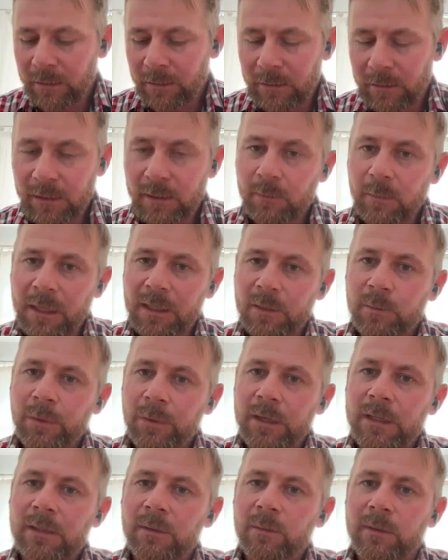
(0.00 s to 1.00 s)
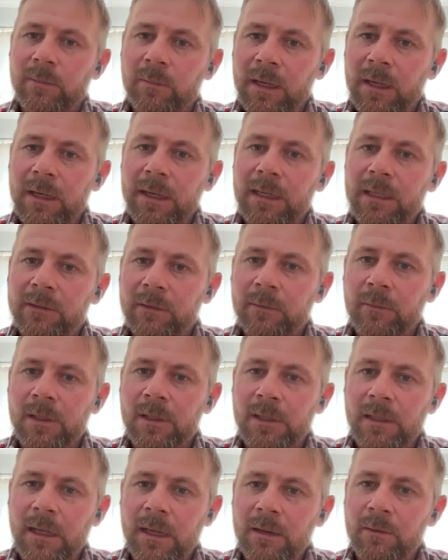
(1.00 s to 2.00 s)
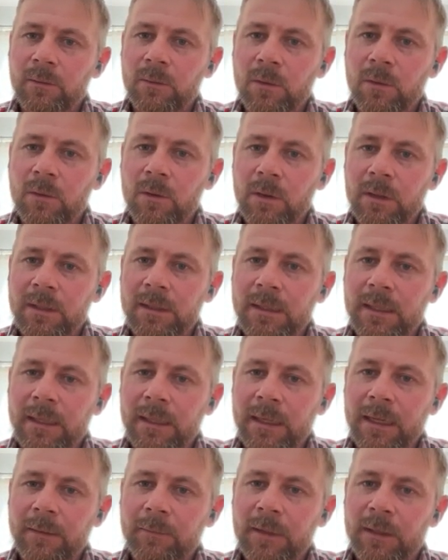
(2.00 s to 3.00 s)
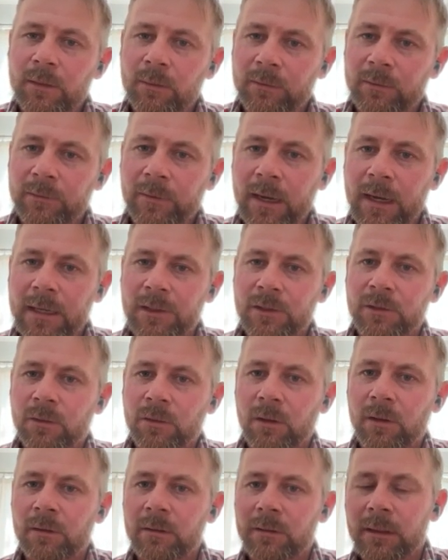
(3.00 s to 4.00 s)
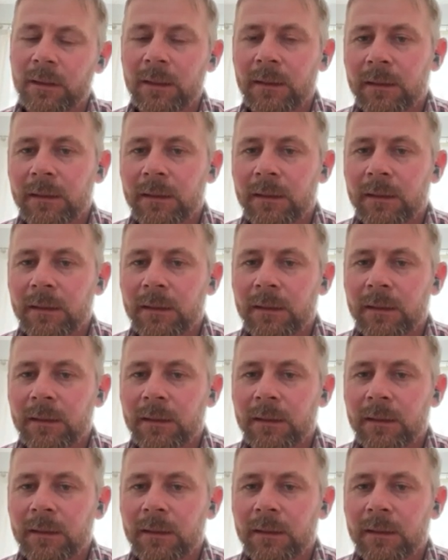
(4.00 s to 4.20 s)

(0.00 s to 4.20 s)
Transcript: this much pressure with my legs from a slow walk is going to get me to a fast trot